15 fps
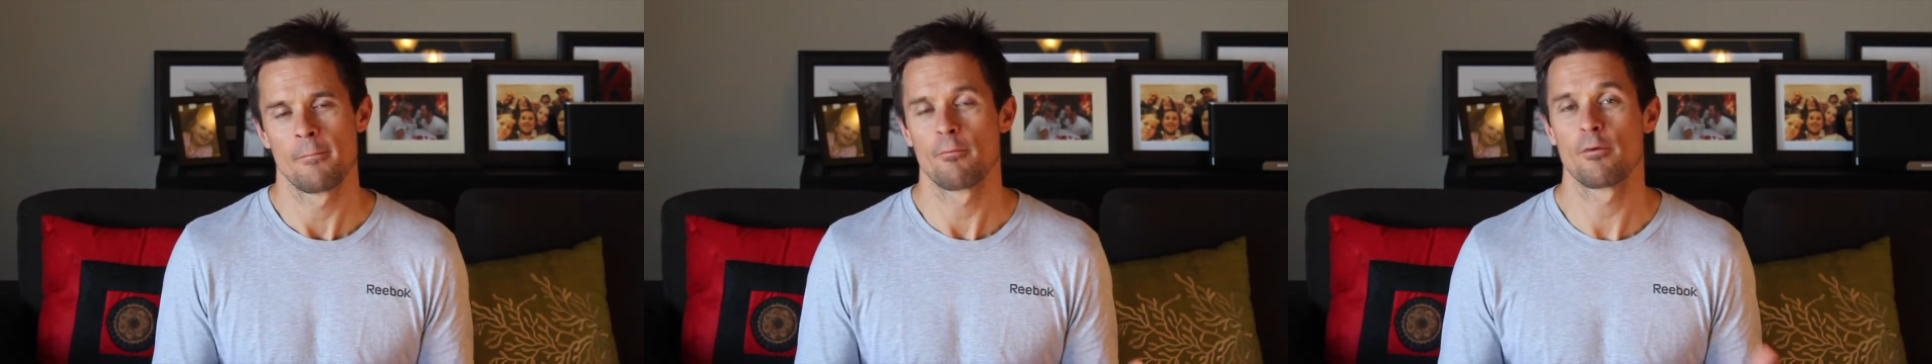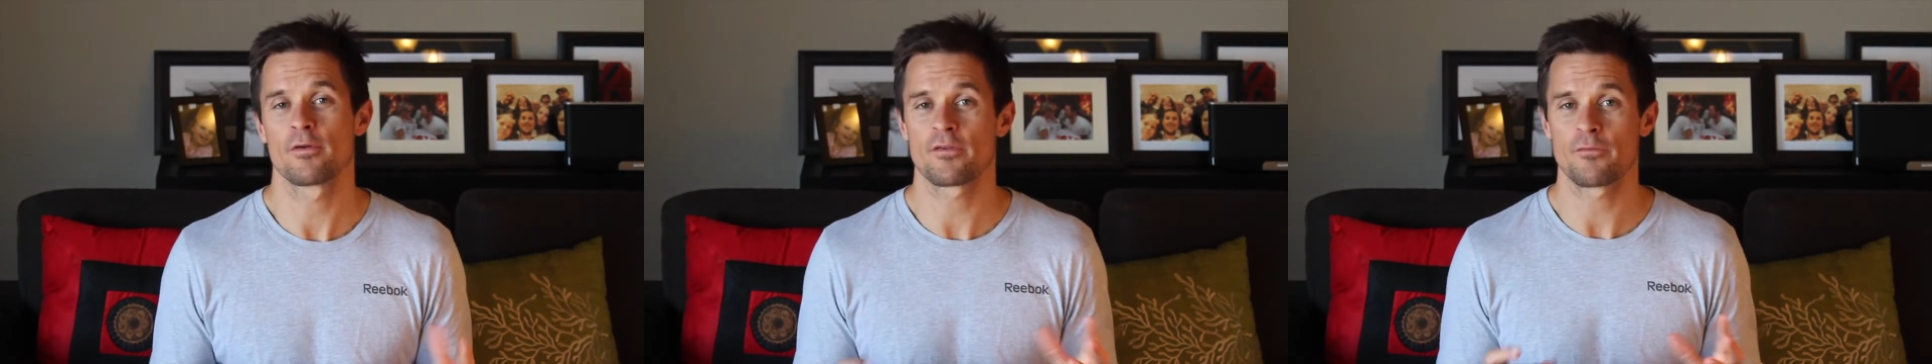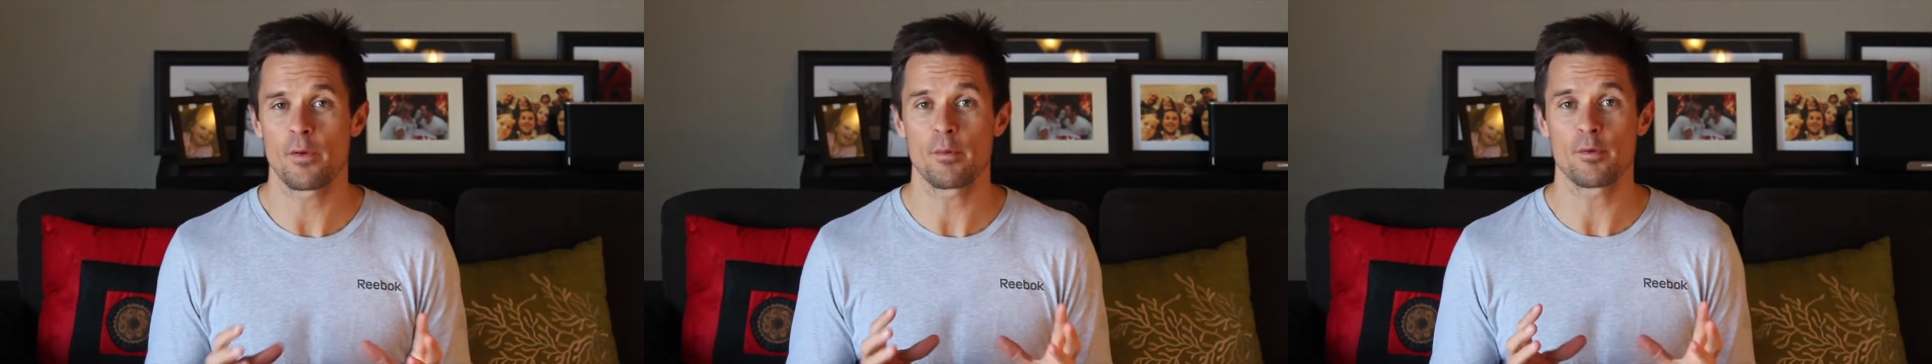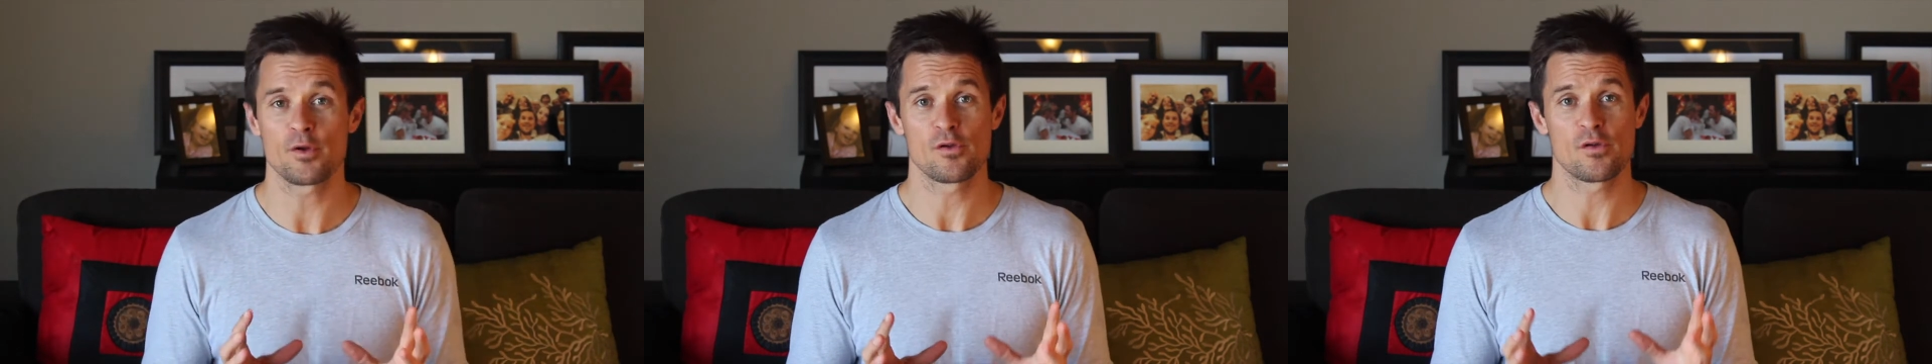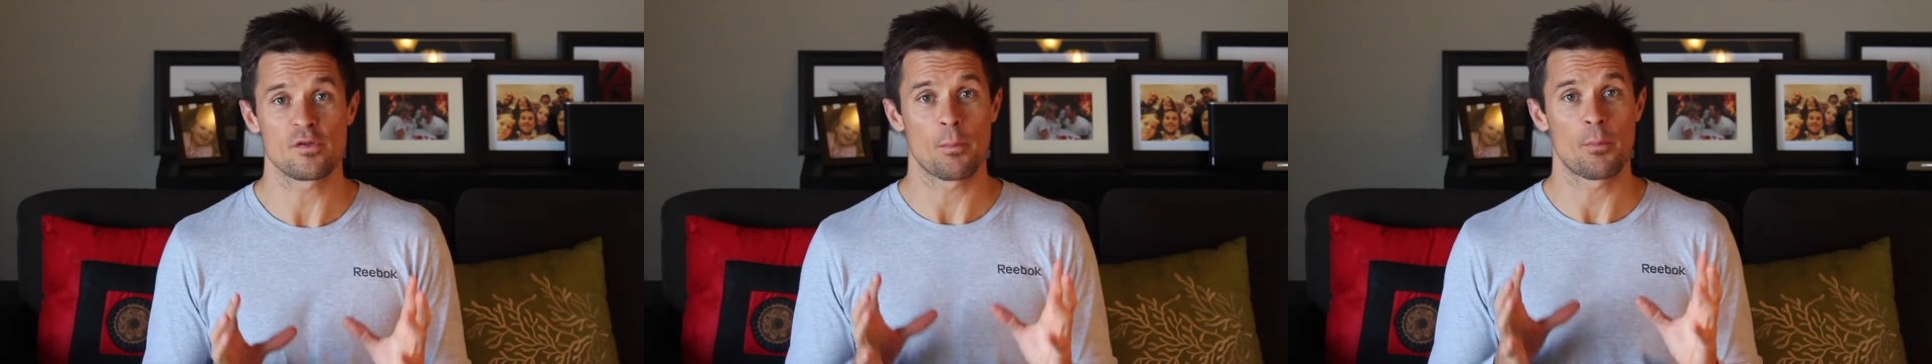Whereas if we were
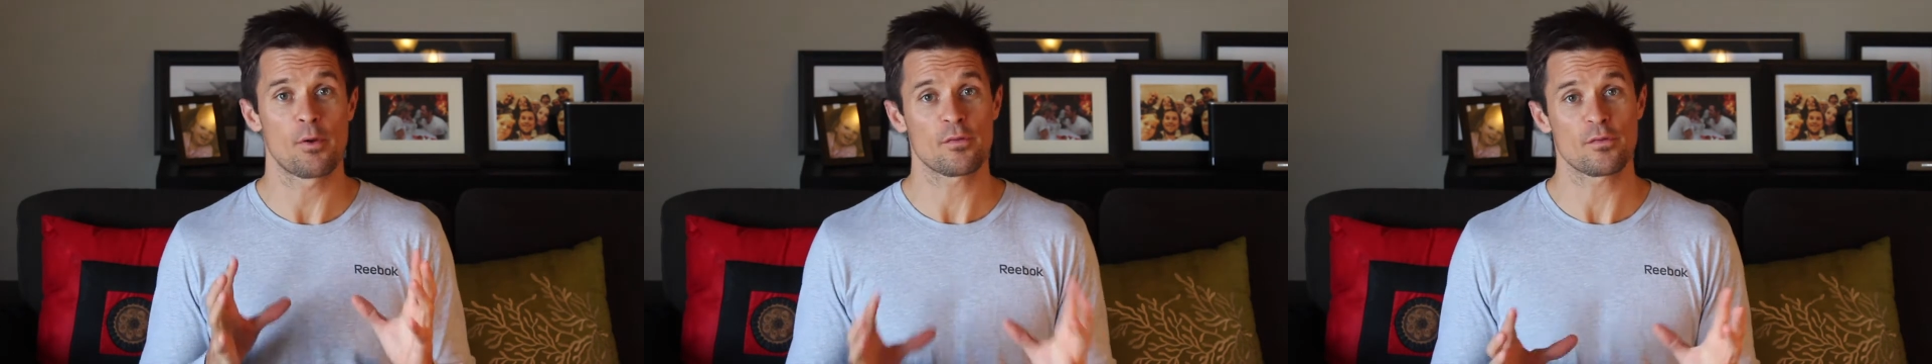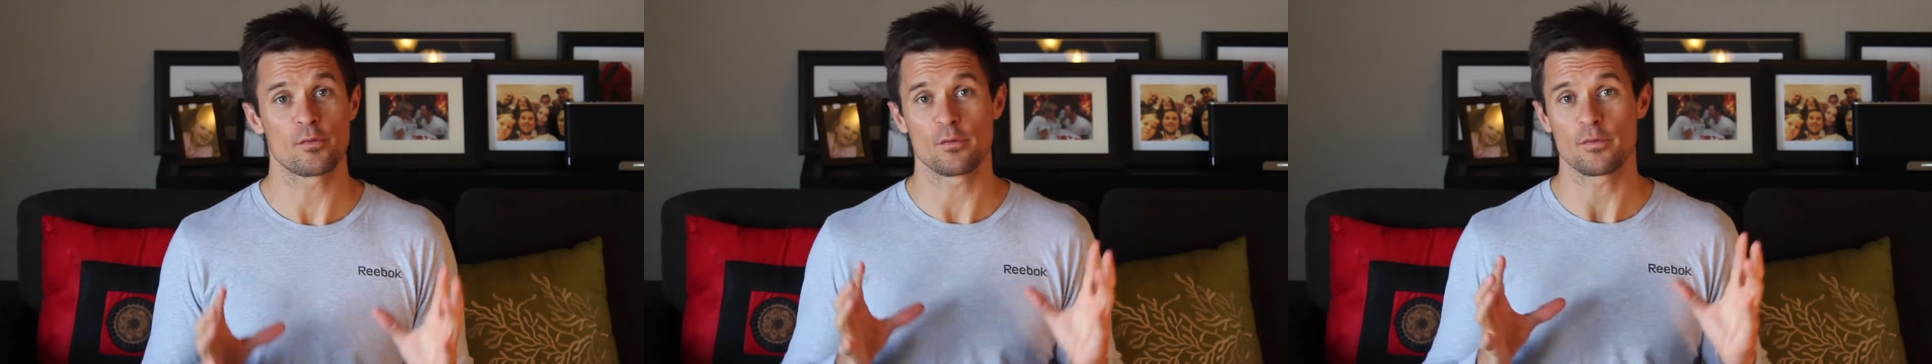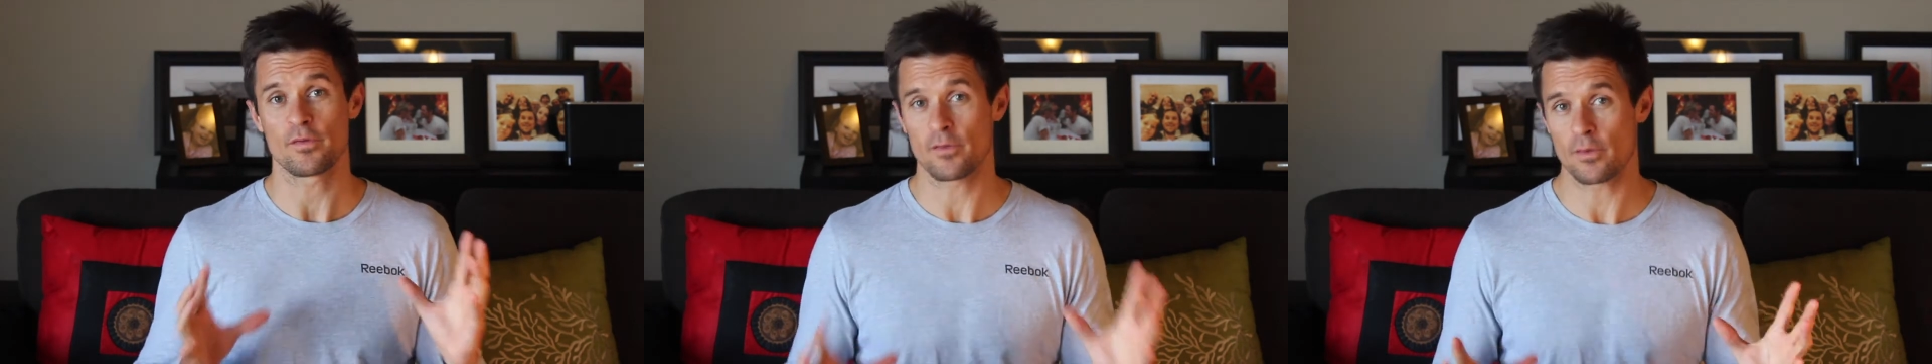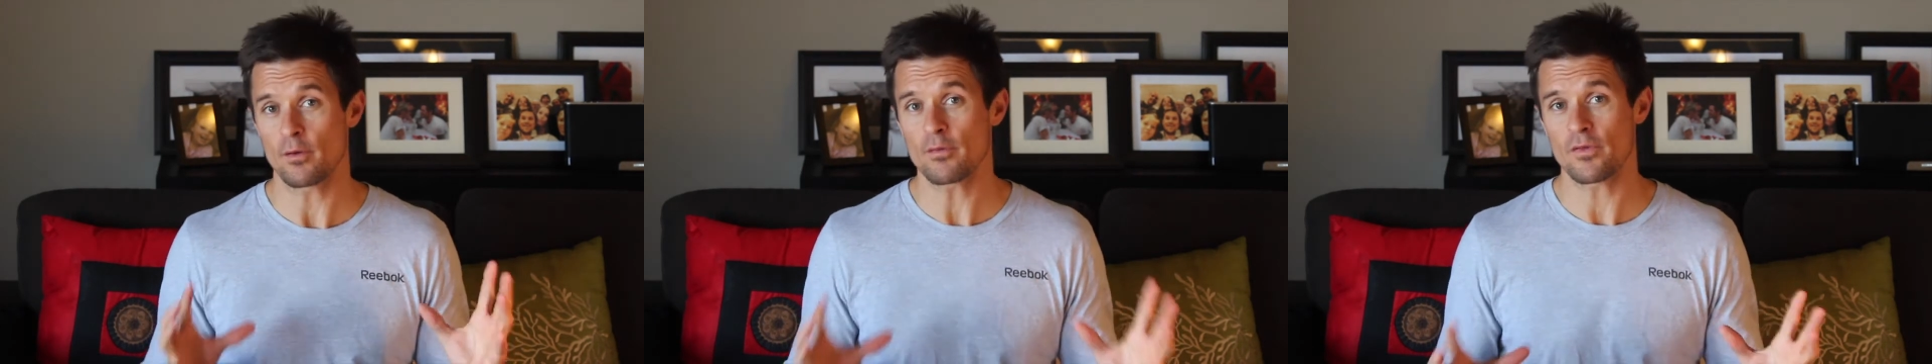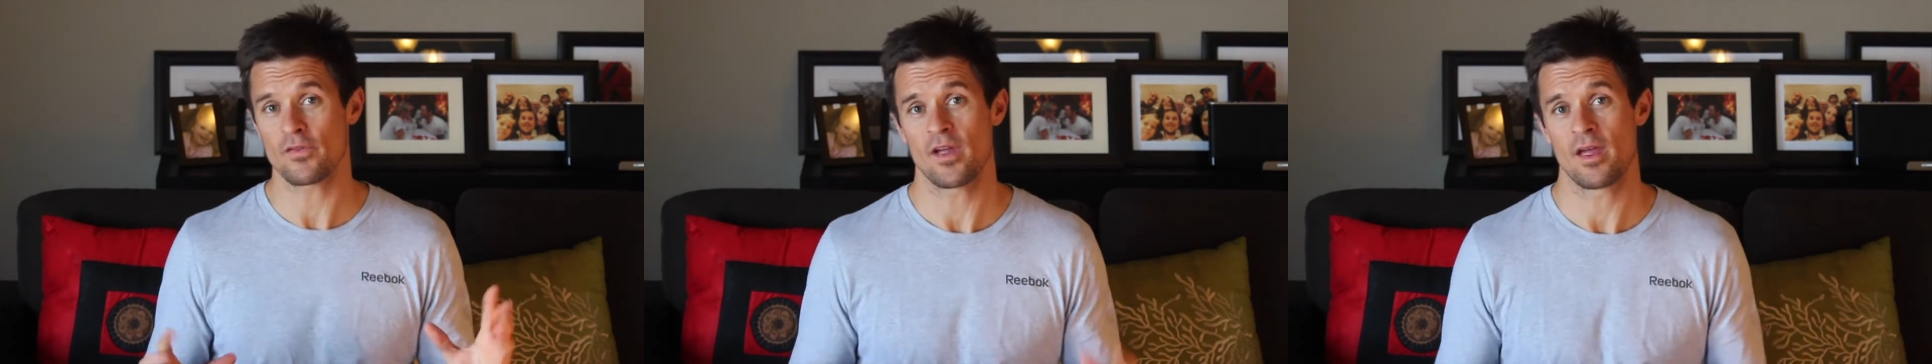to use a personal
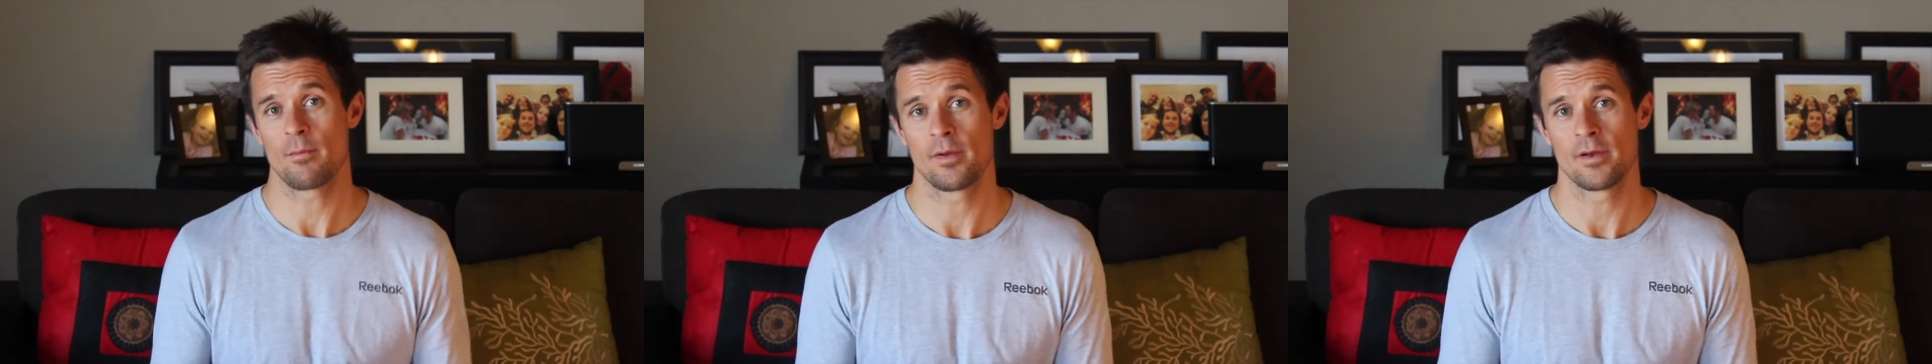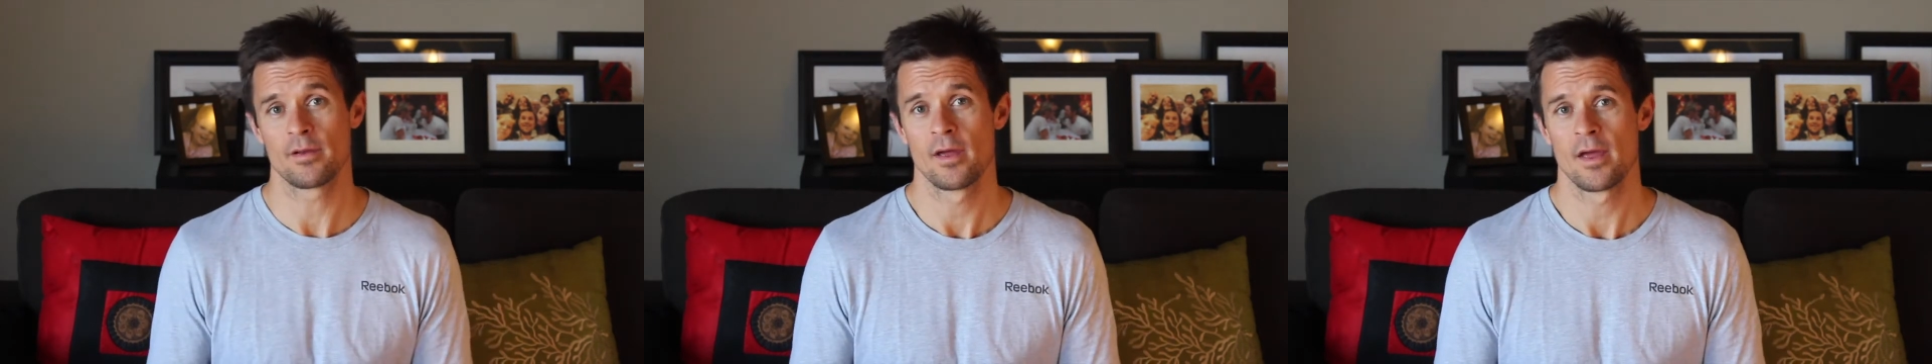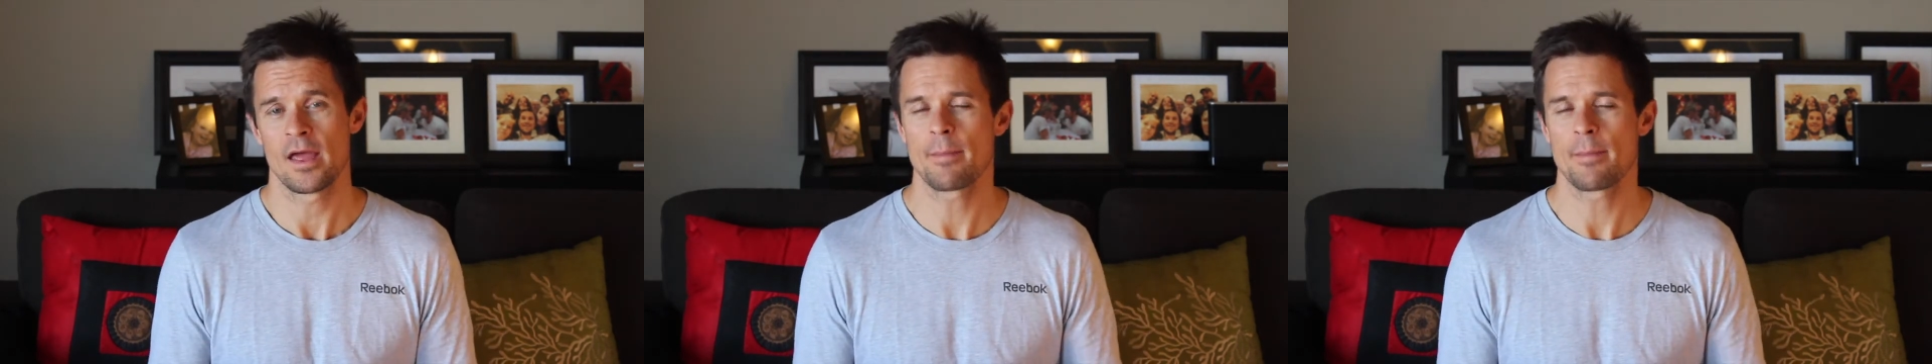skills statement,